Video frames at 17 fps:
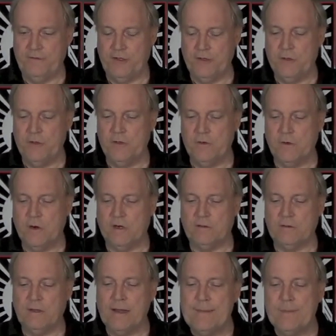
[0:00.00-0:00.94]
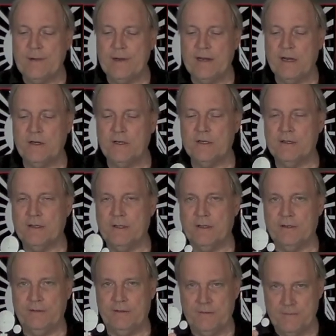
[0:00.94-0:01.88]
you who are laboring under
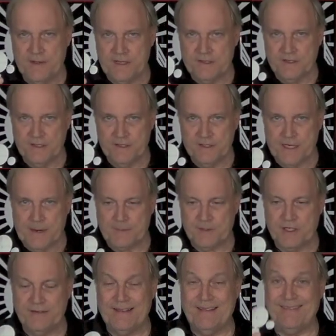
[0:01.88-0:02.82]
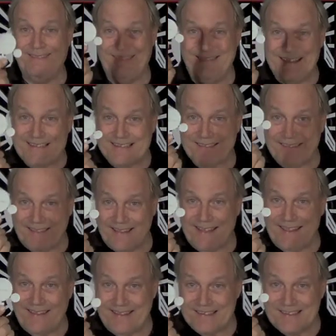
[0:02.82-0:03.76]
the misconception that this
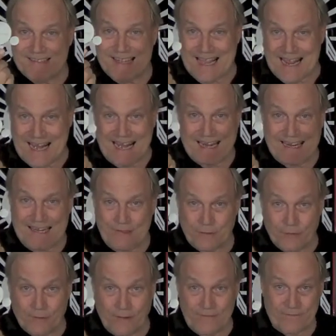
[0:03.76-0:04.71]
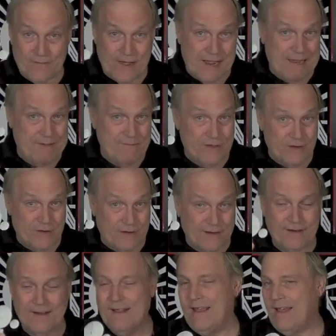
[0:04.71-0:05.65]
thing is the AE35
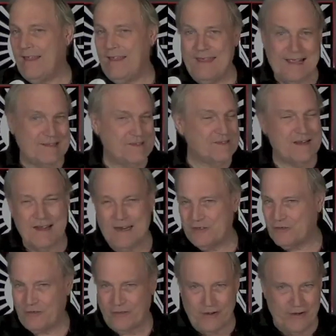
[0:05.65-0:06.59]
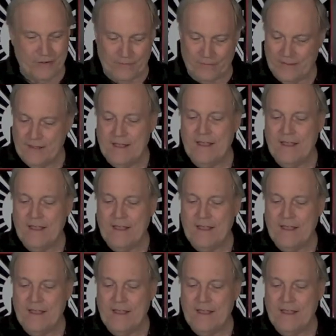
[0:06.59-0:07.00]
unit. That's not true.